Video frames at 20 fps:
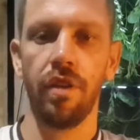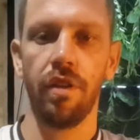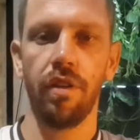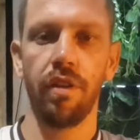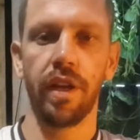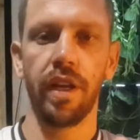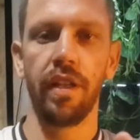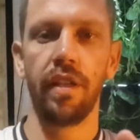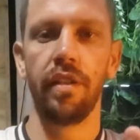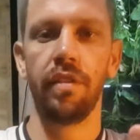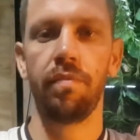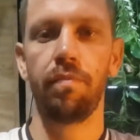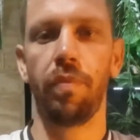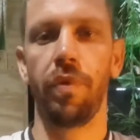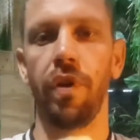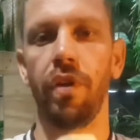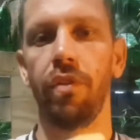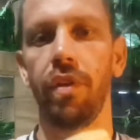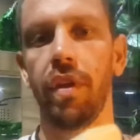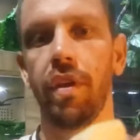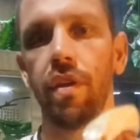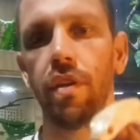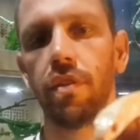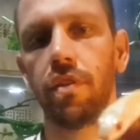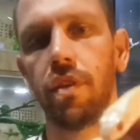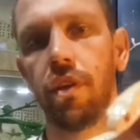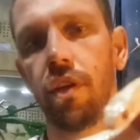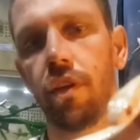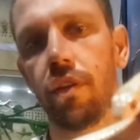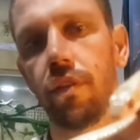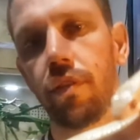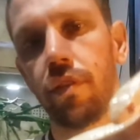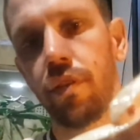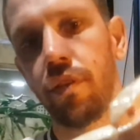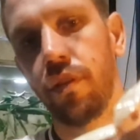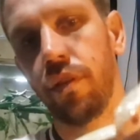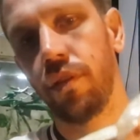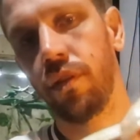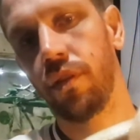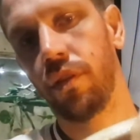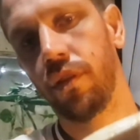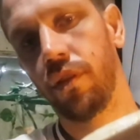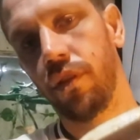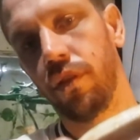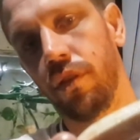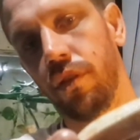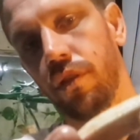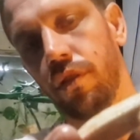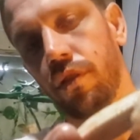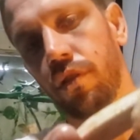Look at these prairie king snakes. This